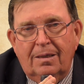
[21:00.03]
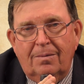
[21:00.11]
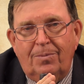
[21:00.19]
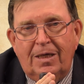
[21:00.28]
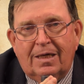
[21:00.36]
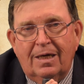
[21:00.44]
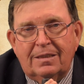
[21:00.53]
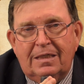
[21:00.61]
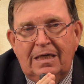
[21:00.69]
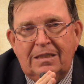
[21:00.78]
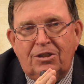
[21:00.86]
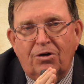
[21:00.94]
because
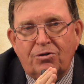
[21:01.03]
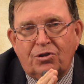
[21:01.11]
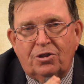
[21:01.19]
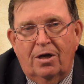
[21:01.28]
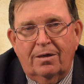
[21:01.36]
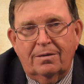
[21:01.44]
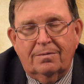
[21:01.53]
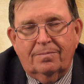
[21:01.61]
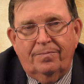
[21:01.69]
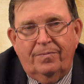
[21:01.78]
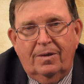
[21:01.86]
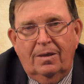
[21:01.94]
he's your son.
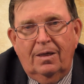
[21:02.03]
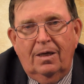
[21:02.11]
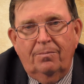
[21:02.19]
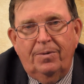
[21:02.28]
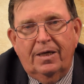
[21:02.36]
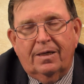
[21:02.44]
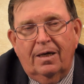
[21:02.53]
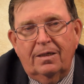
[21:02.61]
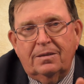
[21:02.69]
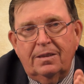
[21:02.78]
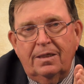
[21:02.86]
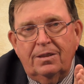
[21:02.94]

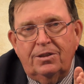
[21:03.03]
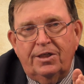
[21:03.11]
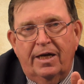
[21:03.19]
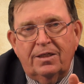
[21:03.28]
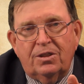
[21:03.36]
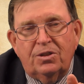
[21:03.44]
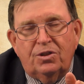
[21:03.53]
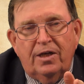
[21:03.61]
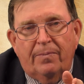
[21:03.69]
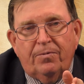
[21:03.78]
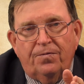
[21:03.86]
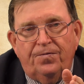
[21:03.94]
Because in Genesis
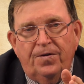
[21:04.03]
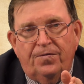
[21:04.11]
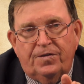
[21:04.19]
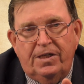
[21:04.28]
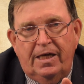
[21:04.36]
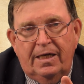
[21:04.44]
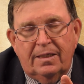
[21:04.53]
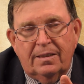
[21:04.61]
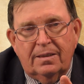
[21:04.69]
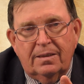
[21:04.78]
chapter 15,